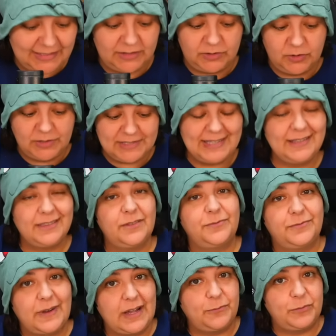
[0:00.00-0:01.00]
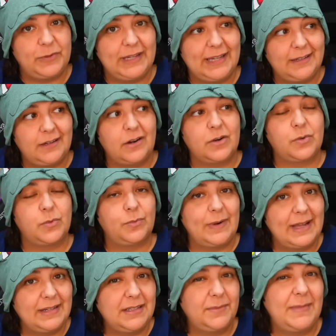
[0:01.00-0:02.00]
it looks like the five we get are
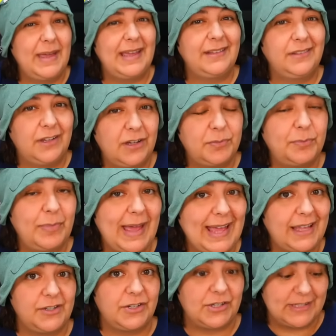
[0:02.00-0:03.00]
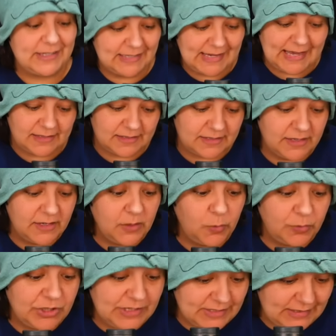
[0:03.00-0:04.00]
random and not packaged sets,
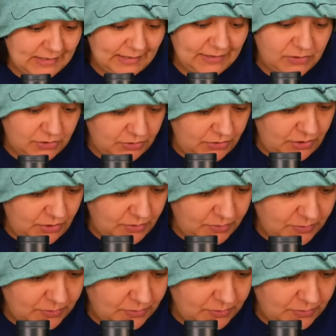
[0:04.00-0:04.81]
which is nice to know.